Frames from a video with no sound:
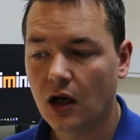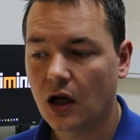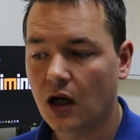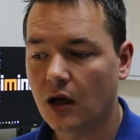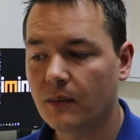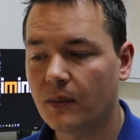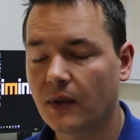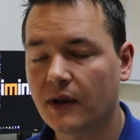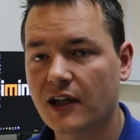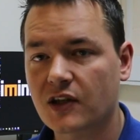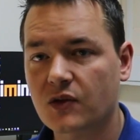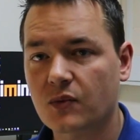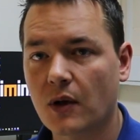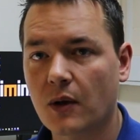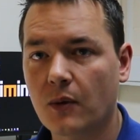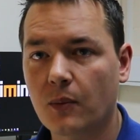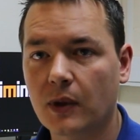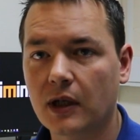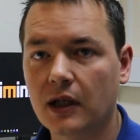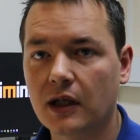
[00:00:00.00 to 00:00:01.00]
Um, but that's
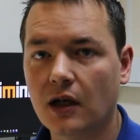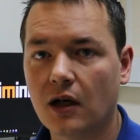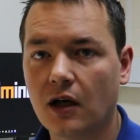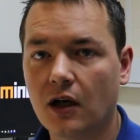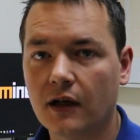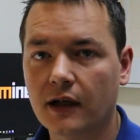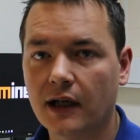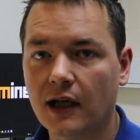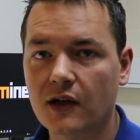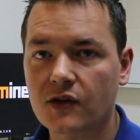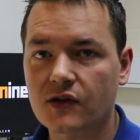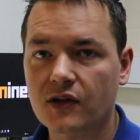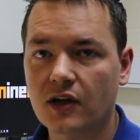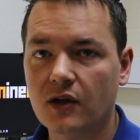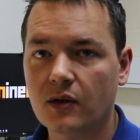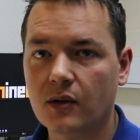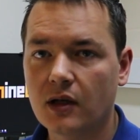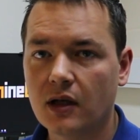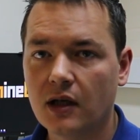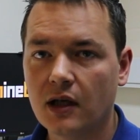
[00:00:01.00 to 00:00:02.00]
where we are now,
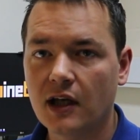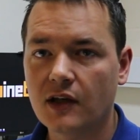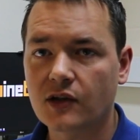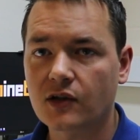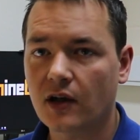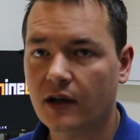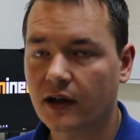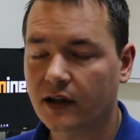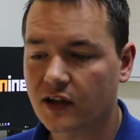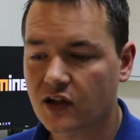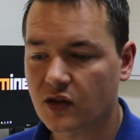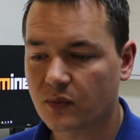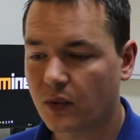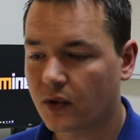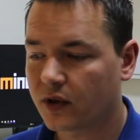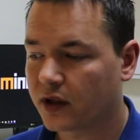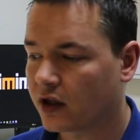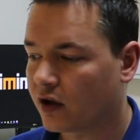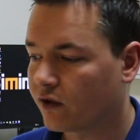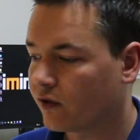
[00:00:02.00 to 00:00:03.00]
so it's kind of
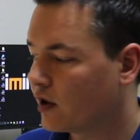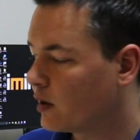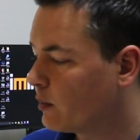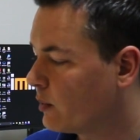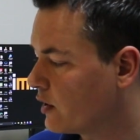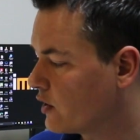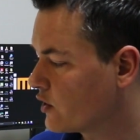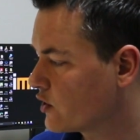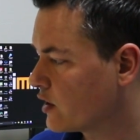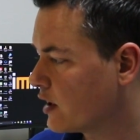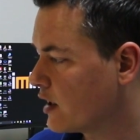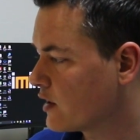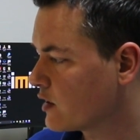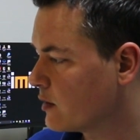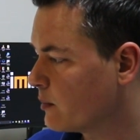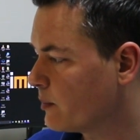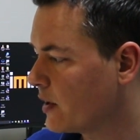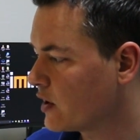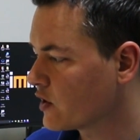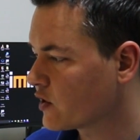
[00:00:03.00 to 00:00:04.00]
disappointing. I really wanted to share
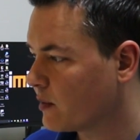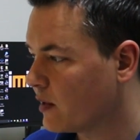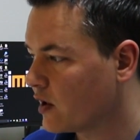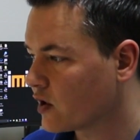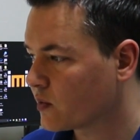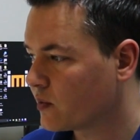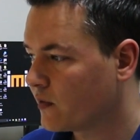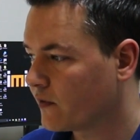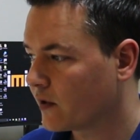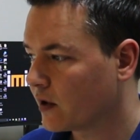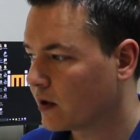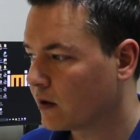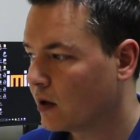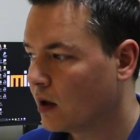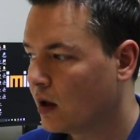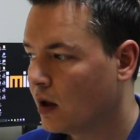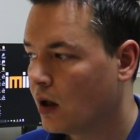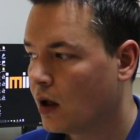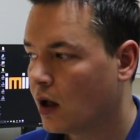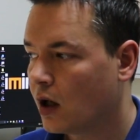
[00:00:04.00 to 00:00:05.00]
some benchmarks with you
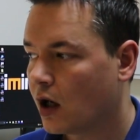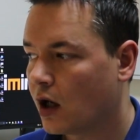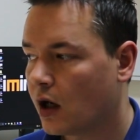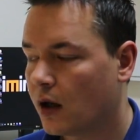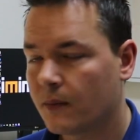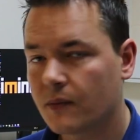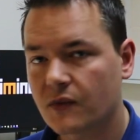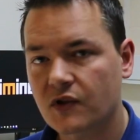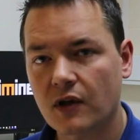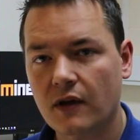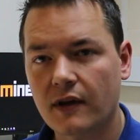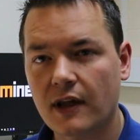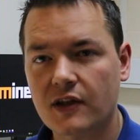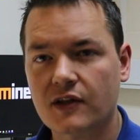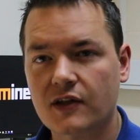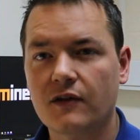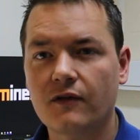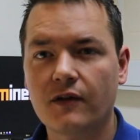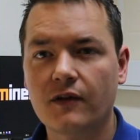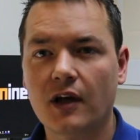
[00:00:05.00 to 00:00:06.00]
um, so
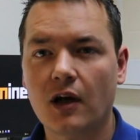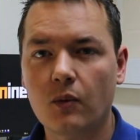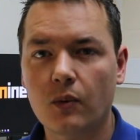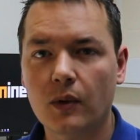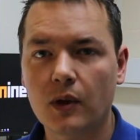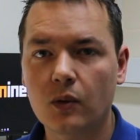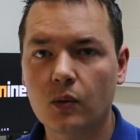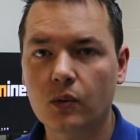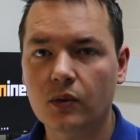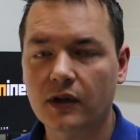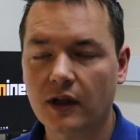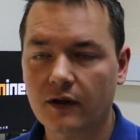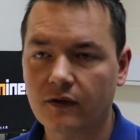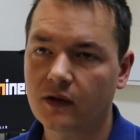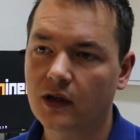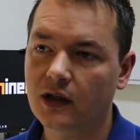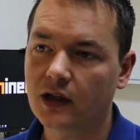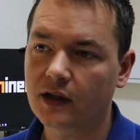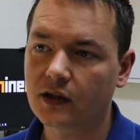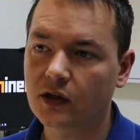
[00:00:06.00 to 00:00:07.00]
that's something that I will
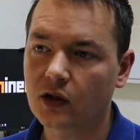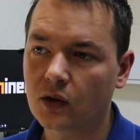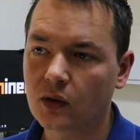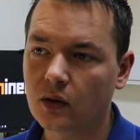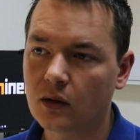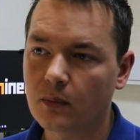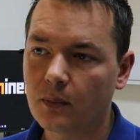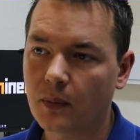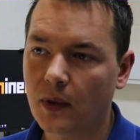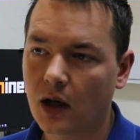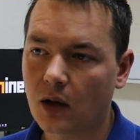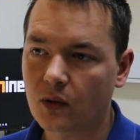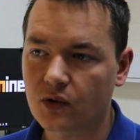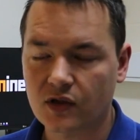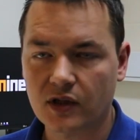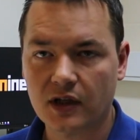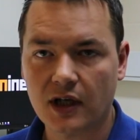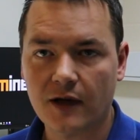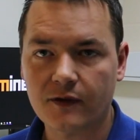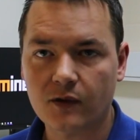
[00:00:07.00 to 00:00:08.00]
definitely do, but I'm
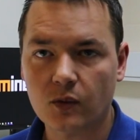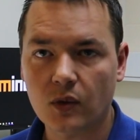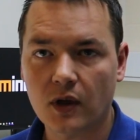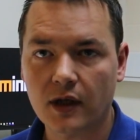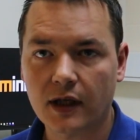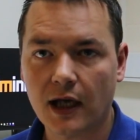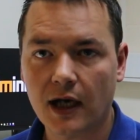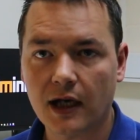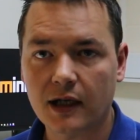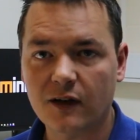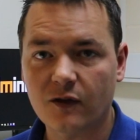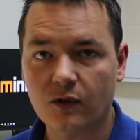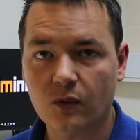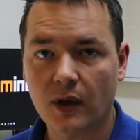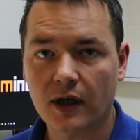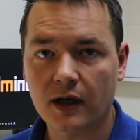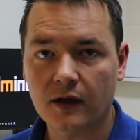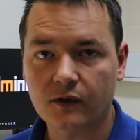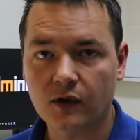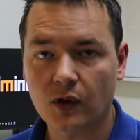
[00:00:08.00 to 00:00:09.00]
just going to have to work out another
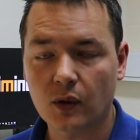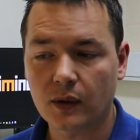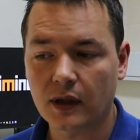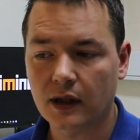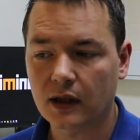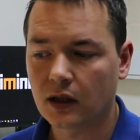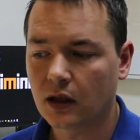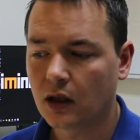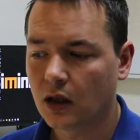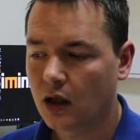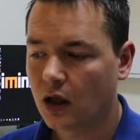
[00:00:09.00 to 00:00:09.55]
way of doing it.